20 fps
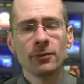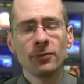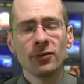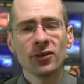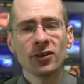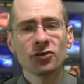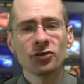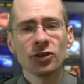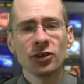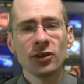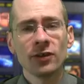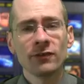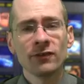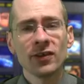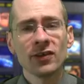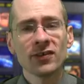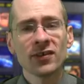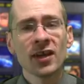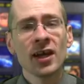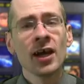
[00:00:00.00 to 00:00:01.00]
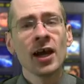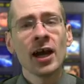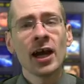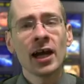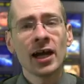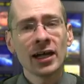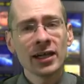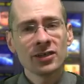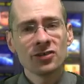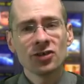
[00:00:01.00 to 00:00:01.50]
obsession of this
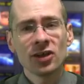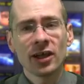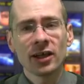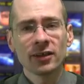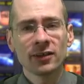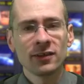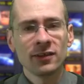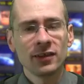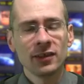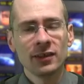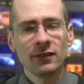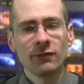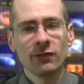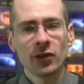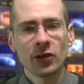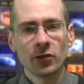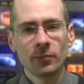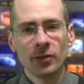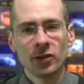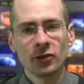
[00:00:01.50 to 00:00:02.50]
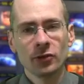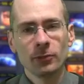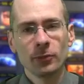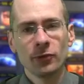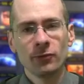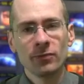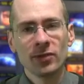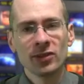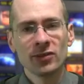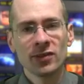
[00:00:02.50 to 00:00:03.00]
hijacked environmental
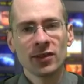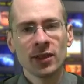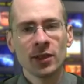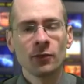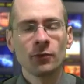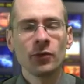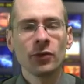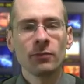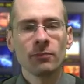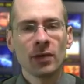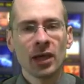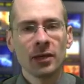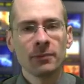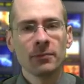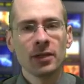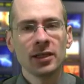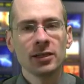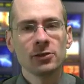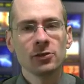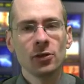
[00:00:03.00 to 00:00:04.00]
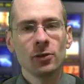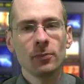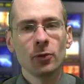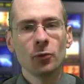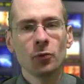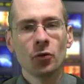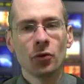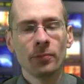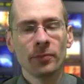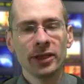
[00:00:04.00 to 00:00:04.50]
movement with man-made global
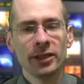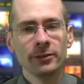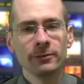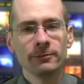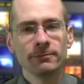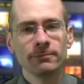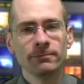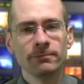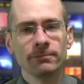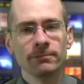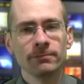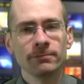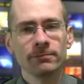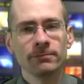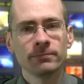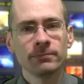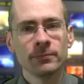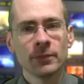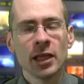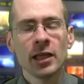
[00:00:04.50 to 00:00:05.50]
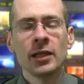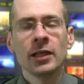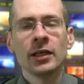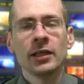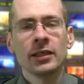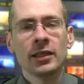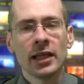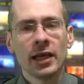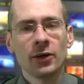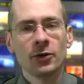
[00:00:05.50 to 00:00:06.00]
warming.
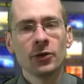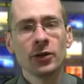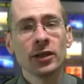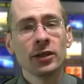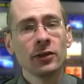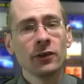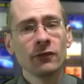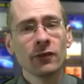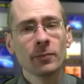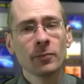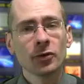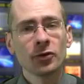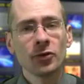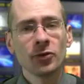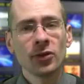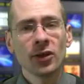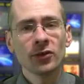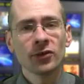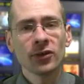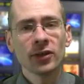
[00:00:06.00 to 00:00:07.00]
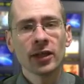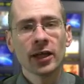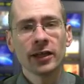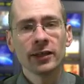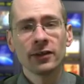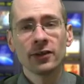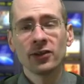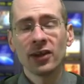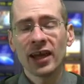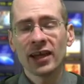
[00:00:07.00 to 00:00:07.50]
Now, in November 2009,
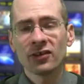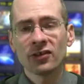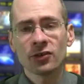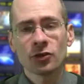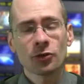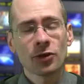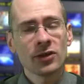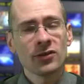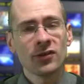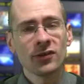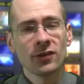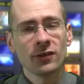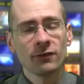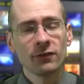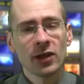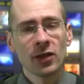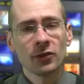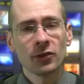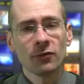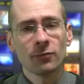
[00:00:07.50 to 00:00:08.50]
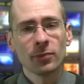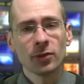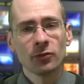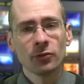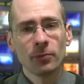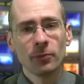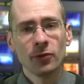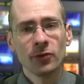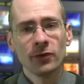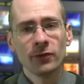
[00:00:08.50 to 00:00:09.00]
the last traces of doubt have been
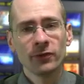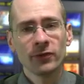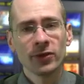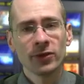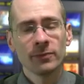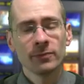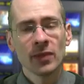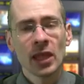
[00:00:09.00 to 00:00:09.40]
removed.